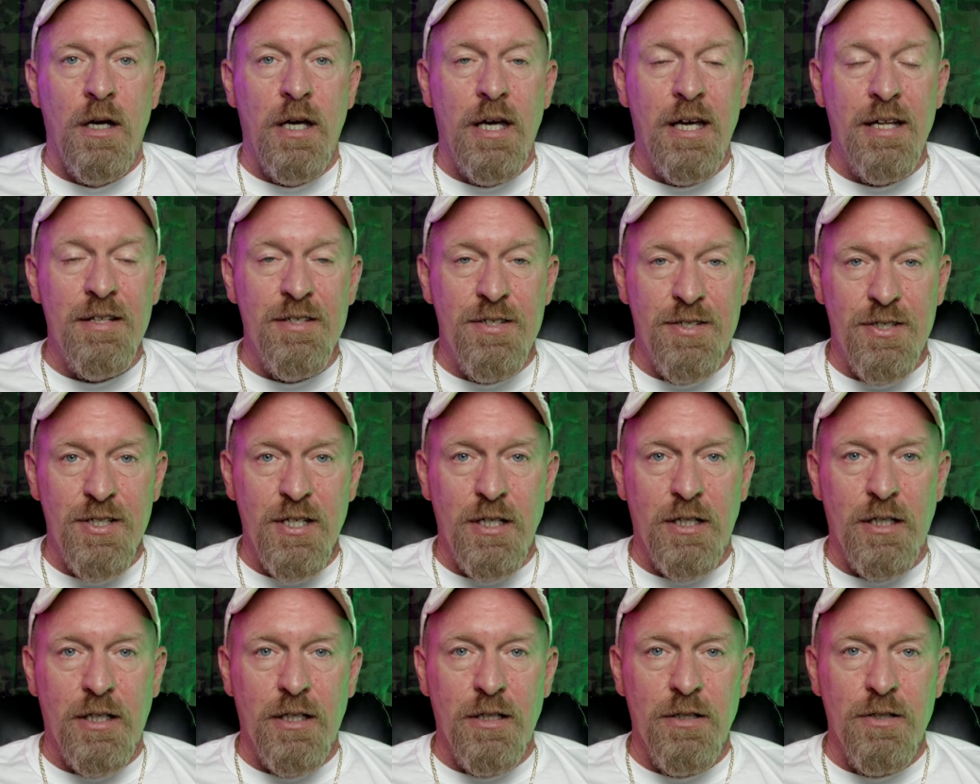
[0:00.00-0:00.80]
and
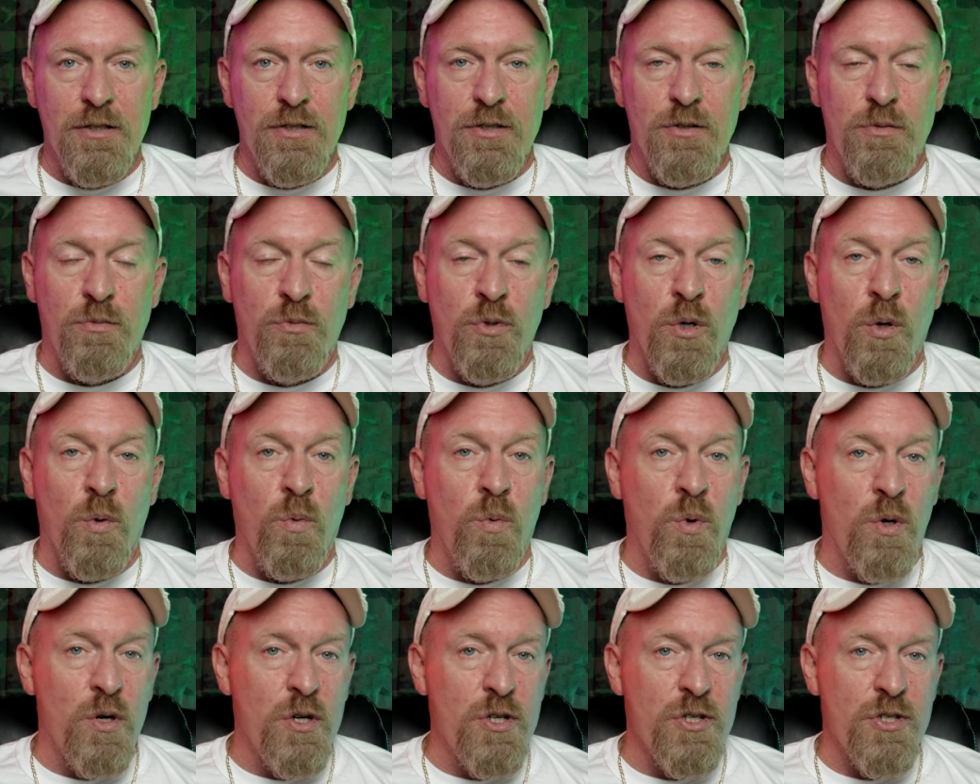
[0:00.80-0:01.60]
cities were
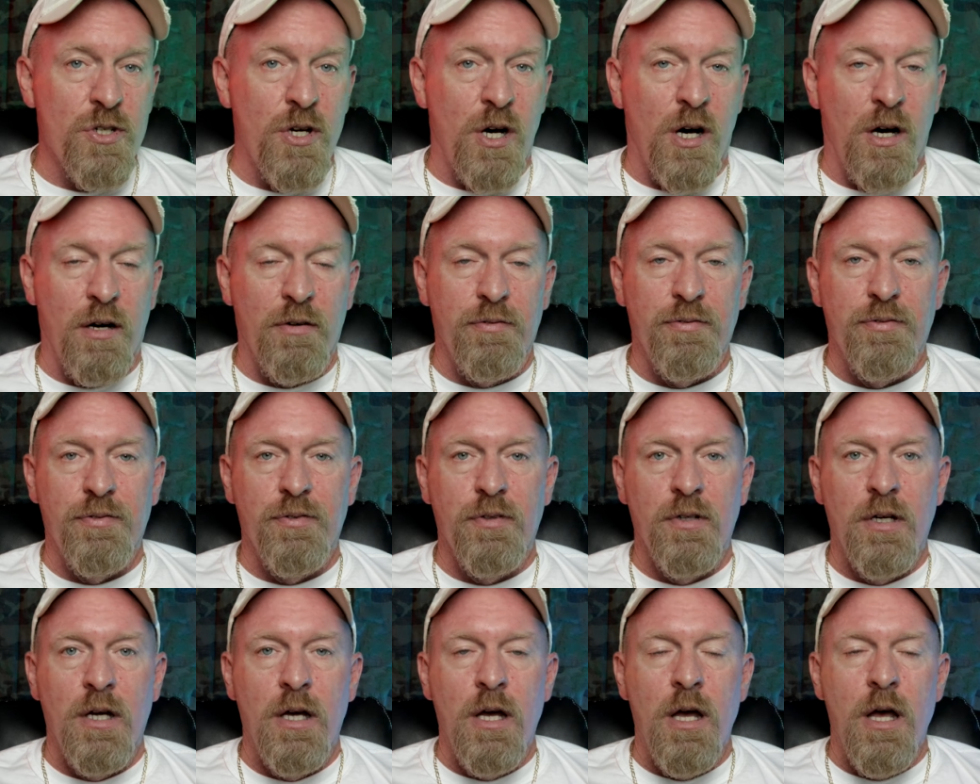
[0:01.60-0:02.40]
worse off
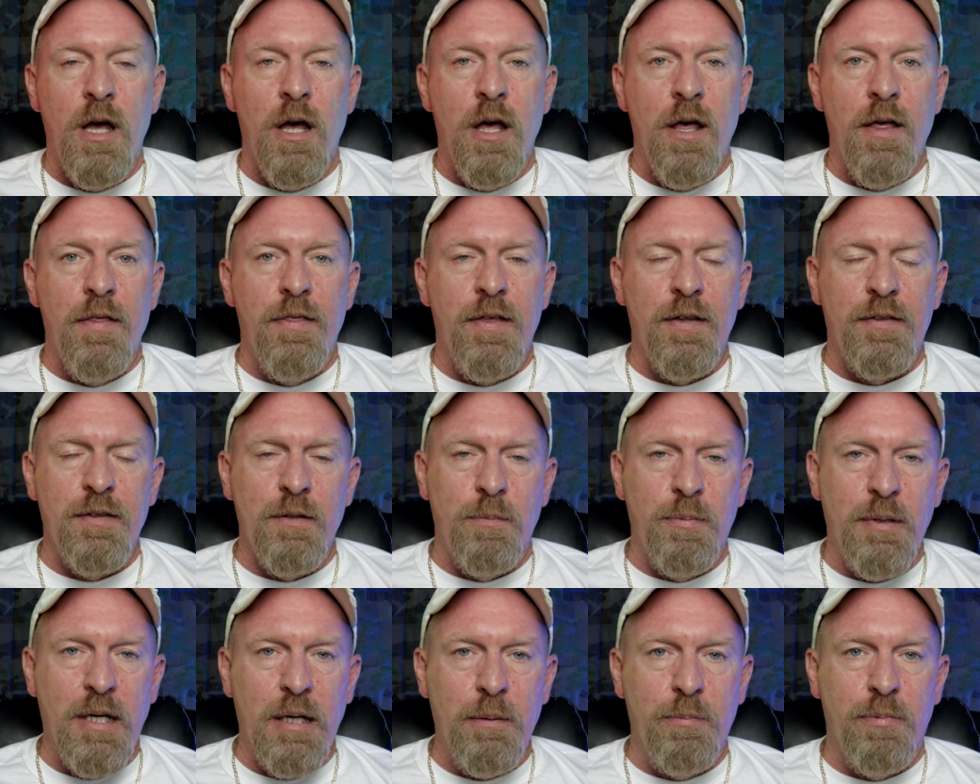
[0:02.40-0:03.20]
than
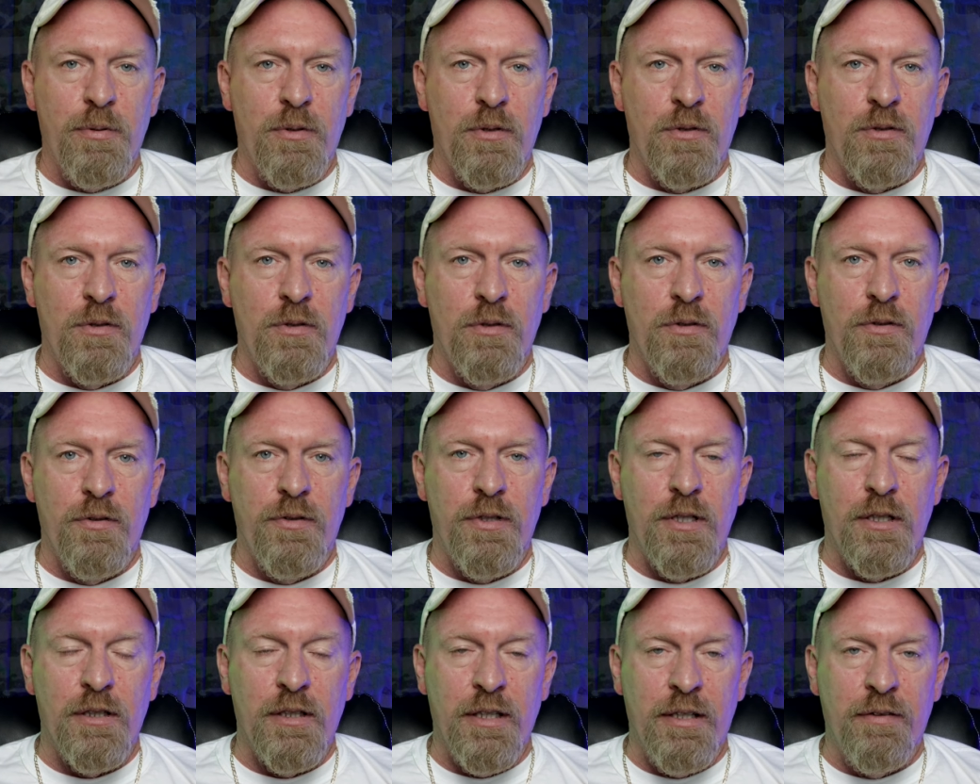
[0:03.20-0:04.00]
the people
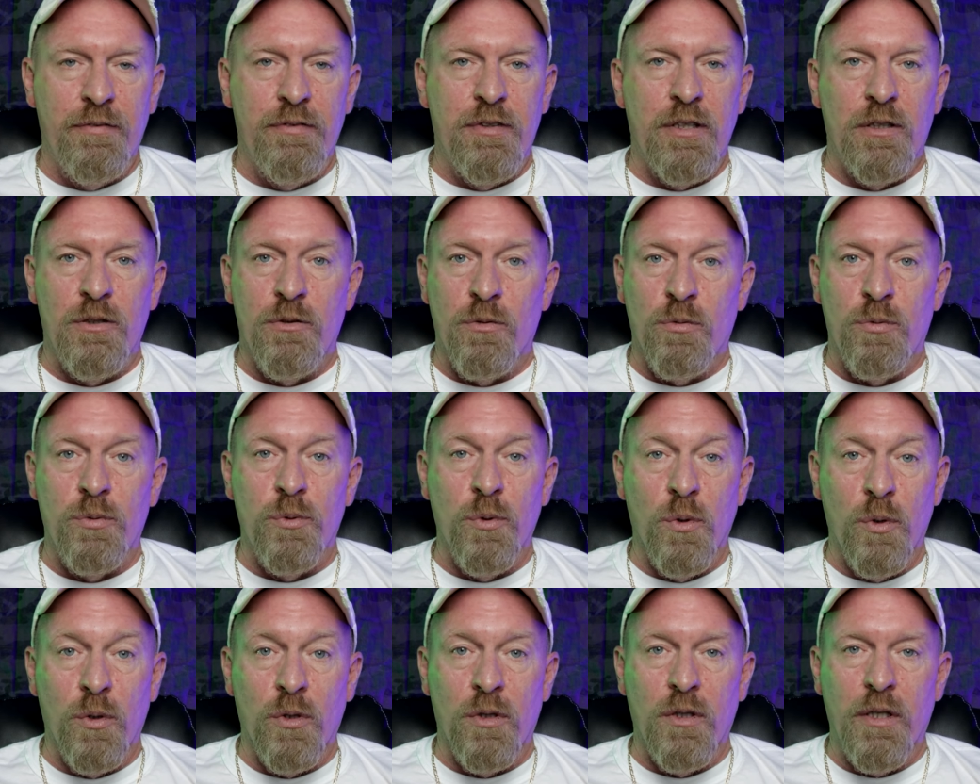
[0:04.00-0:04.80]
that lived in the
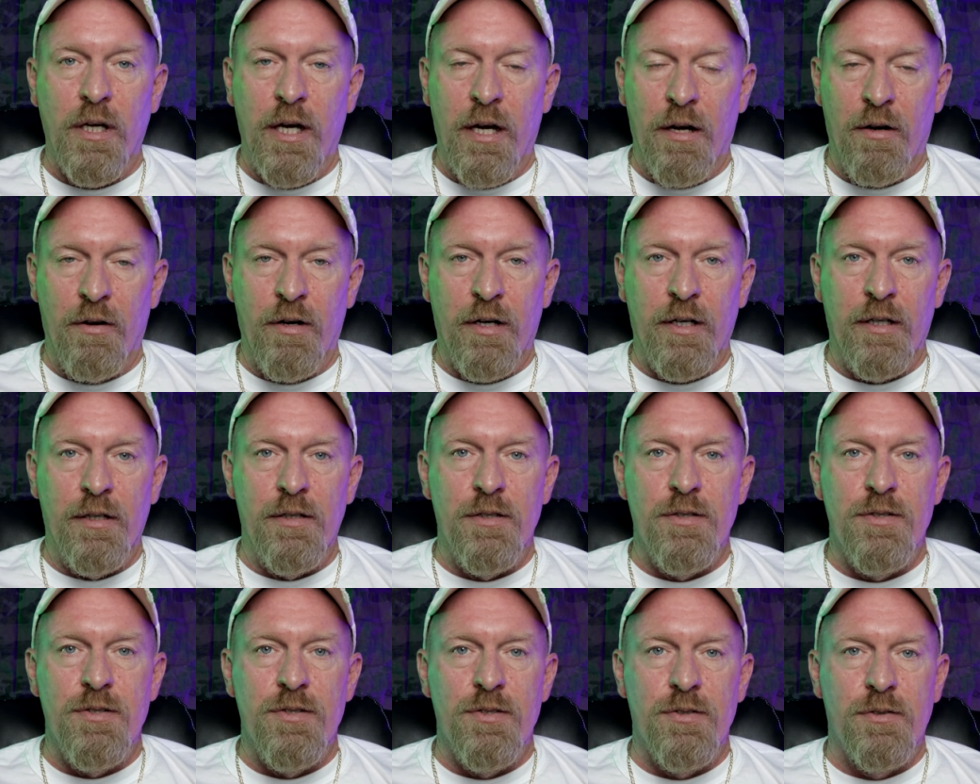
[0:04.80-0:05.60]
rural
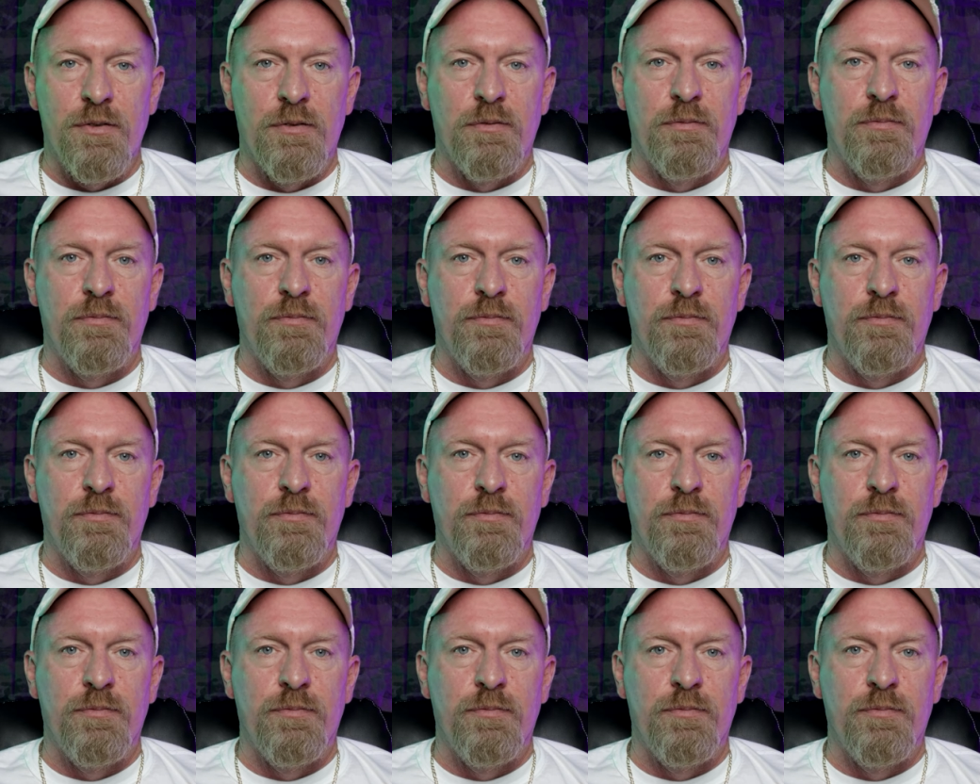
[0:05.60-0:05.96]
areas.